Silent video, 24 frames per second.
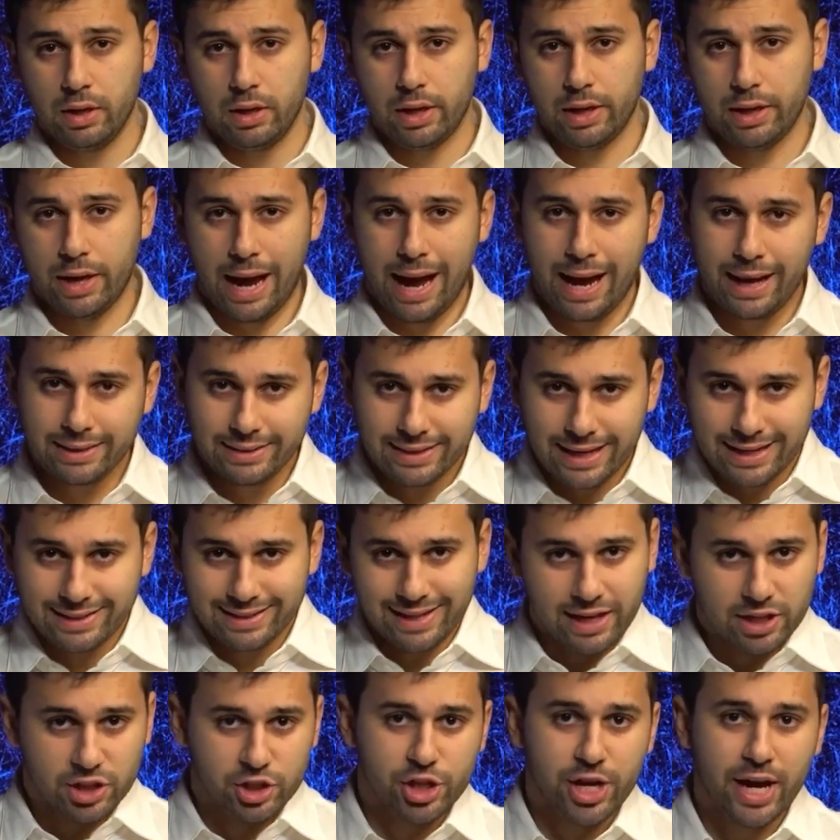It acts as
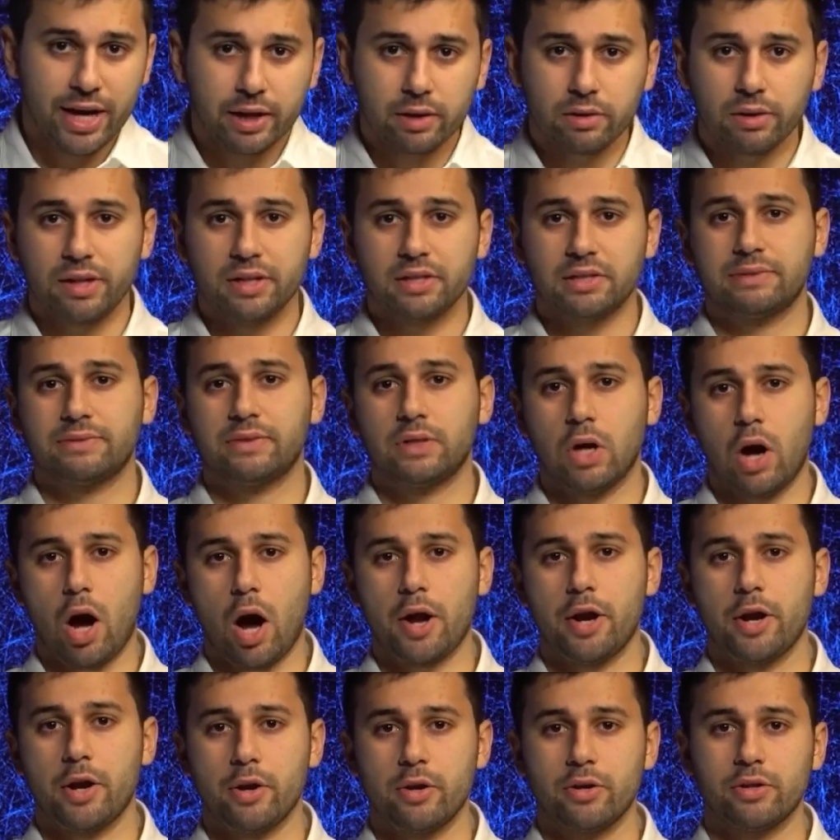a checklist for
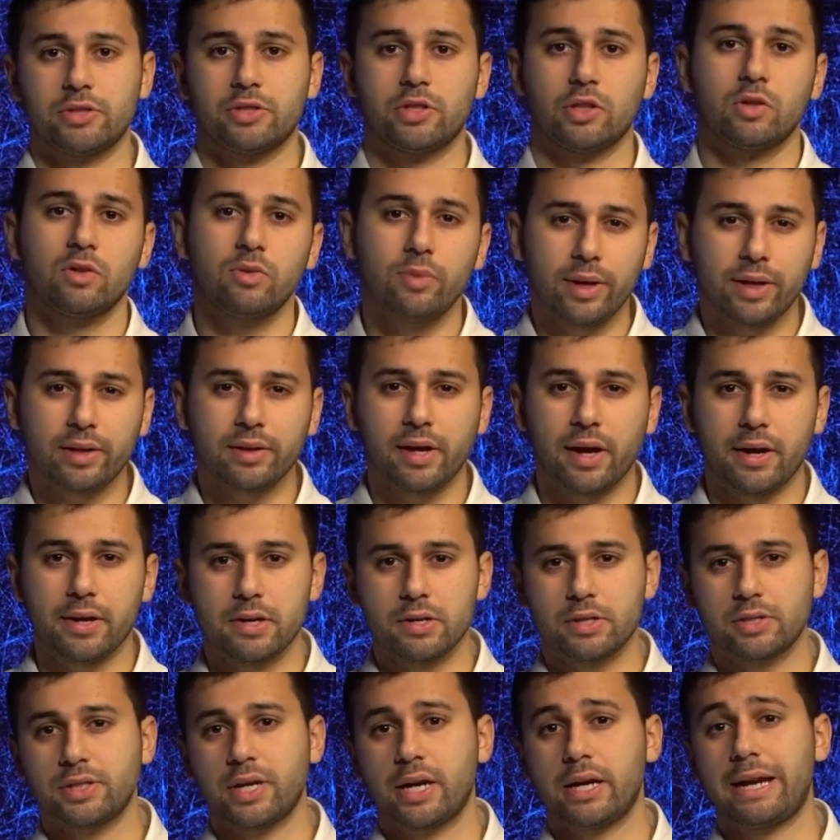auditors to quickly
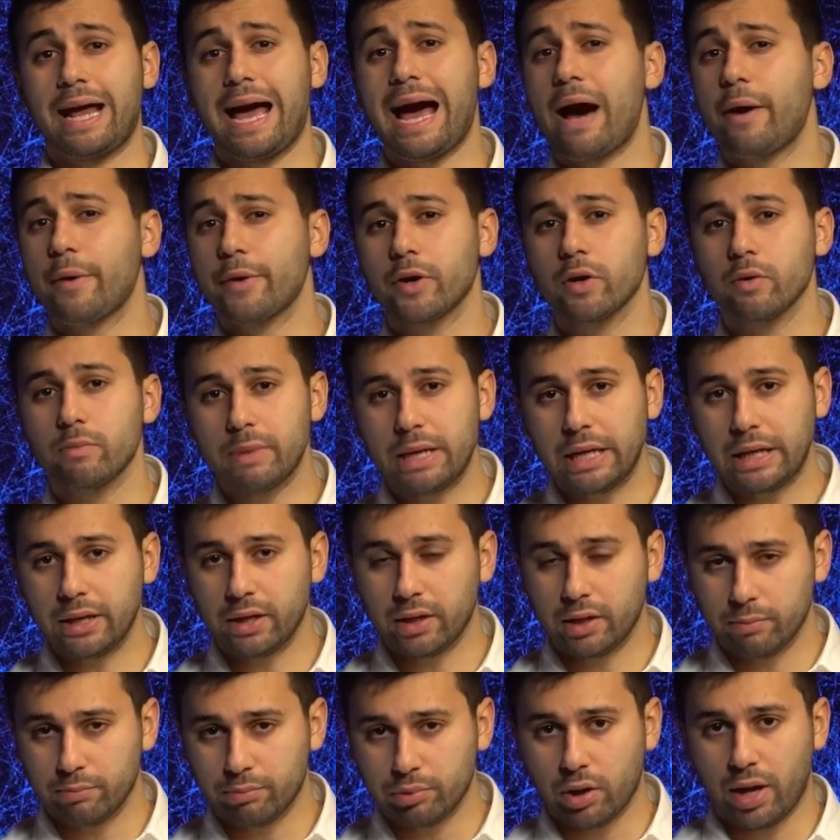understand how you're
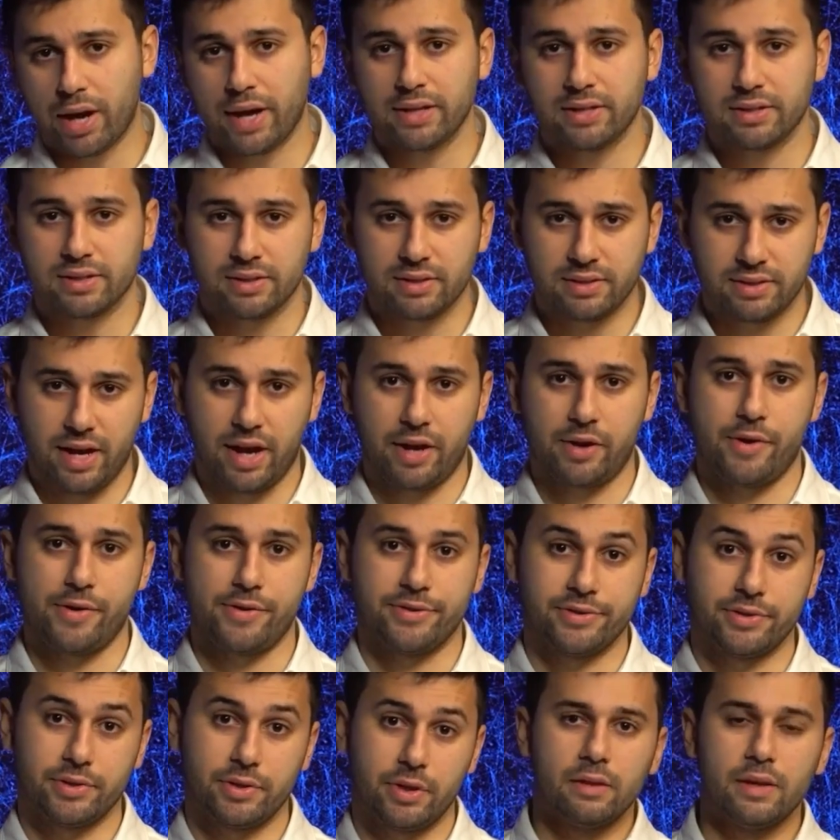meeting compliance
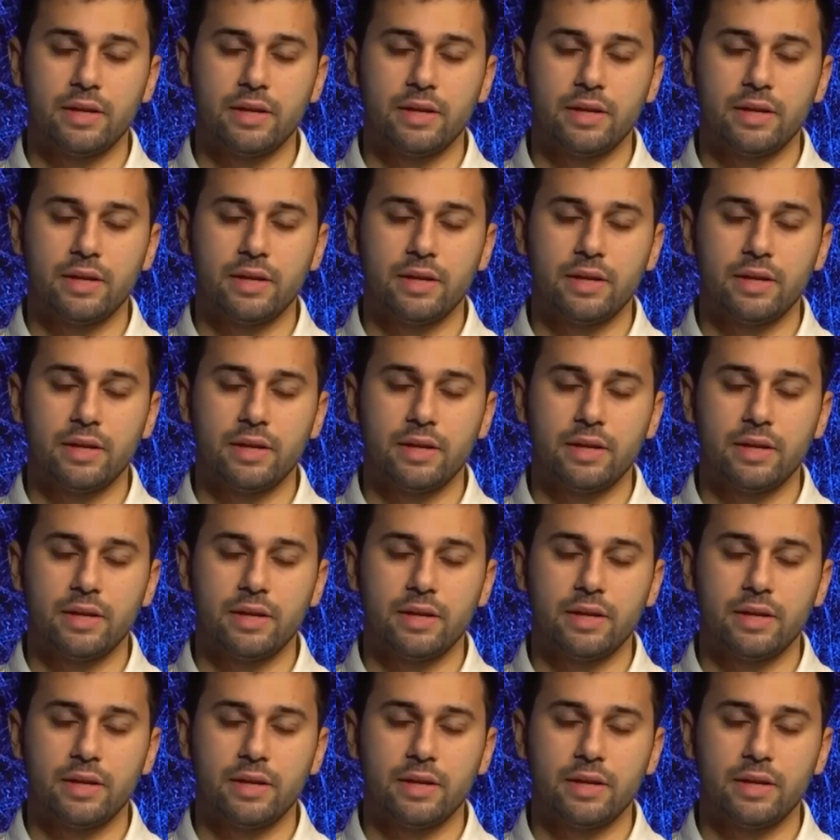standards.